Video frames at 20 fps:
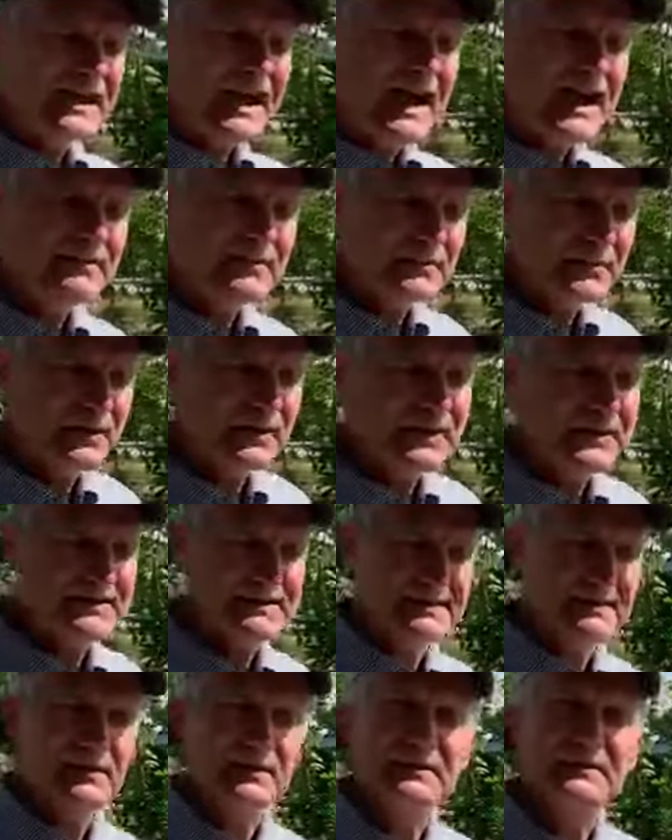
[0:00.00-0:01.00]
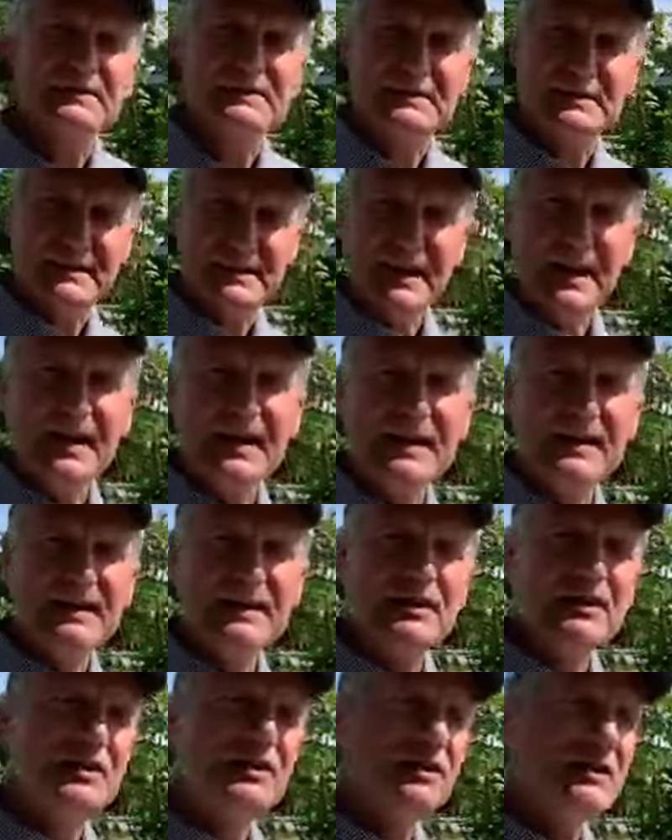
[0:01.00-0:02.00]
didn't have a place that was
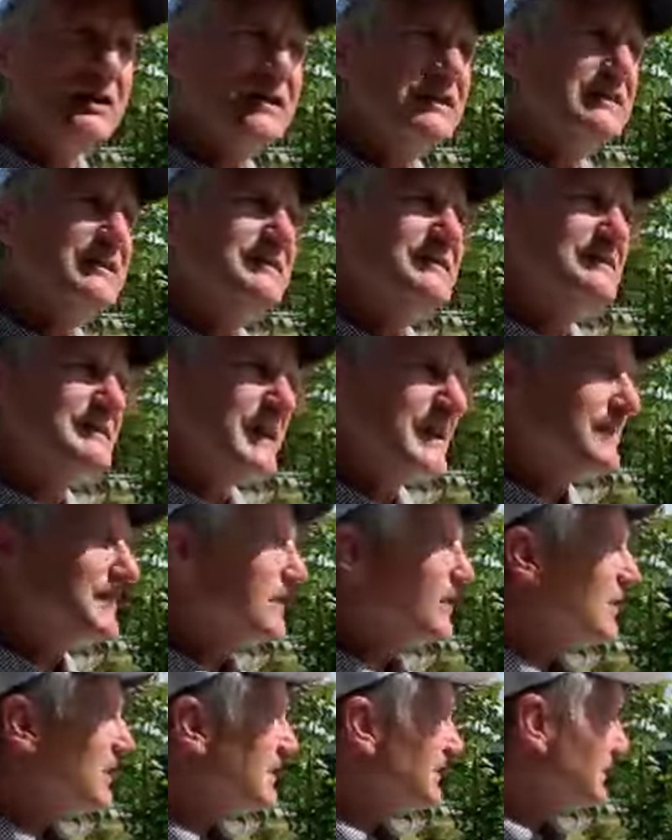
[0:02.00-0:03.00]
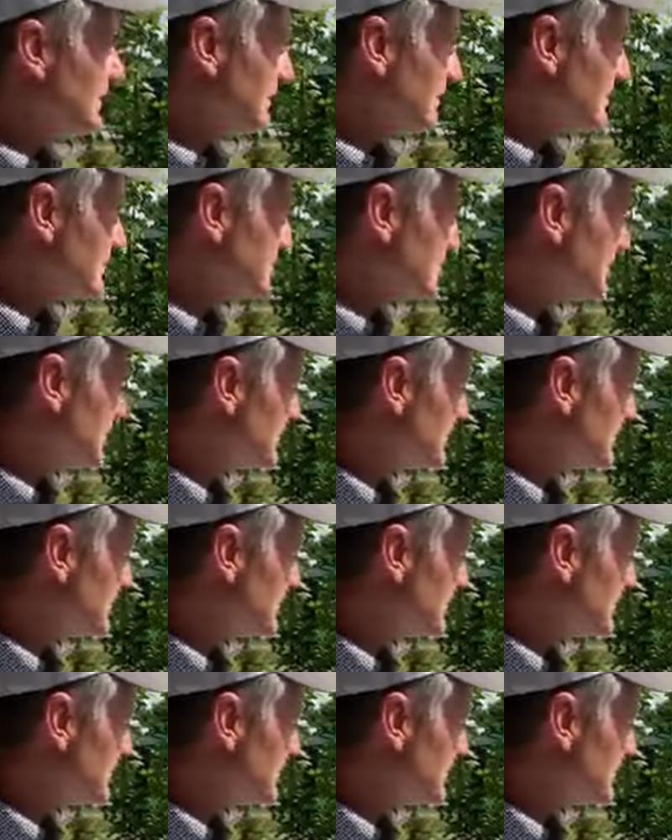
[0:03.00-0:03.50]
uh, good and a safe area for